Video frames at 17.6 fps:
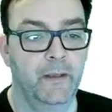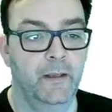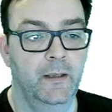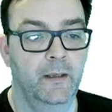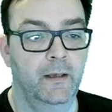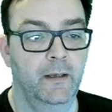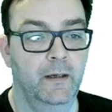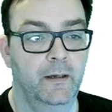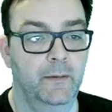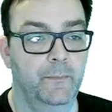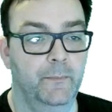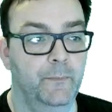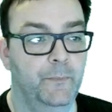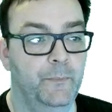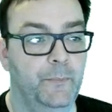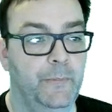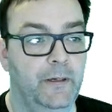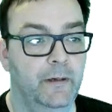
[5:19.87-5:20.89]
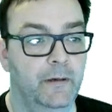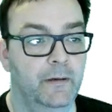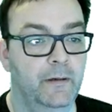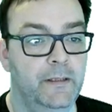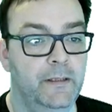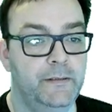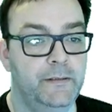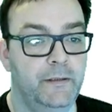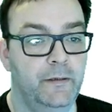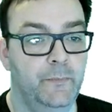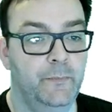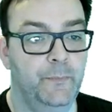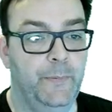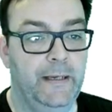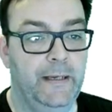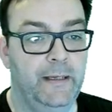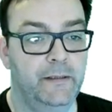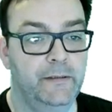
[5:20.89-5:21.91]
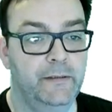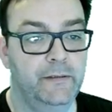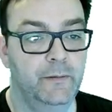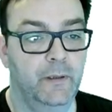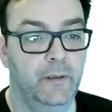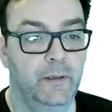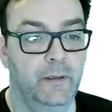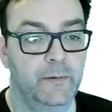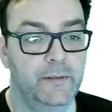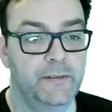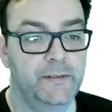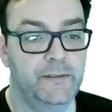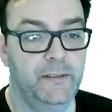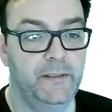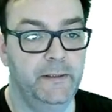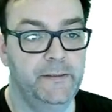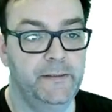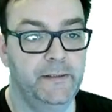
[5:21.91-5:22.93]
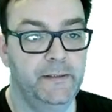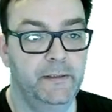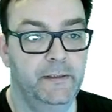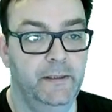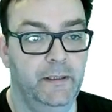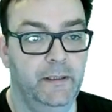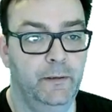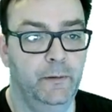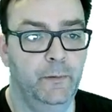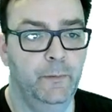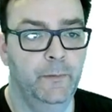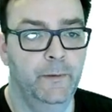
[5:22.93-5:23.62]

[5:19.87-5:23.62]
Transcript: But let's go back to our site now.